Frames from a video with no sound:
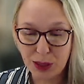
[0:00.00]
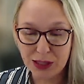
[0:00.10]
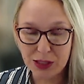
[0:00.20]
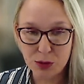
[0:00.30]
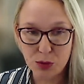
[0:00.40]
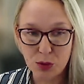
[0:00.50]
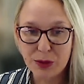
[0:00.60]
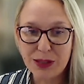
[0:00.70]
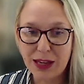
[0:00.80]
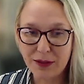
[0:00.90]
But
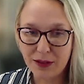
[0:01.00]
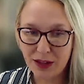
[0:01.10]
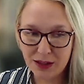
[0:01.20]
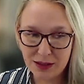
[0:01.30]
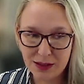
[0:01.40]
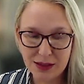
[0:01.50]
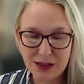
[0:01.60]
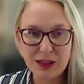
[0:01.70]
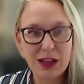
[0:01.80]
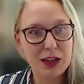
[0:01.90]
there's evidence
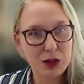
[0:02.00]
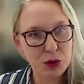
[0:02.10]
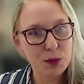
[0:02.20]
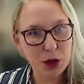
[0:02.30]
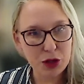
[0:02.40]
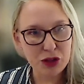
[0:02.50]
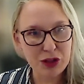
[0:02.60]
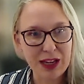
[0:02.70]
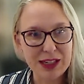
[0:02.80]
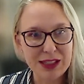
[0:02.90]
starting to emerge
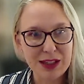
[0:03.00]
that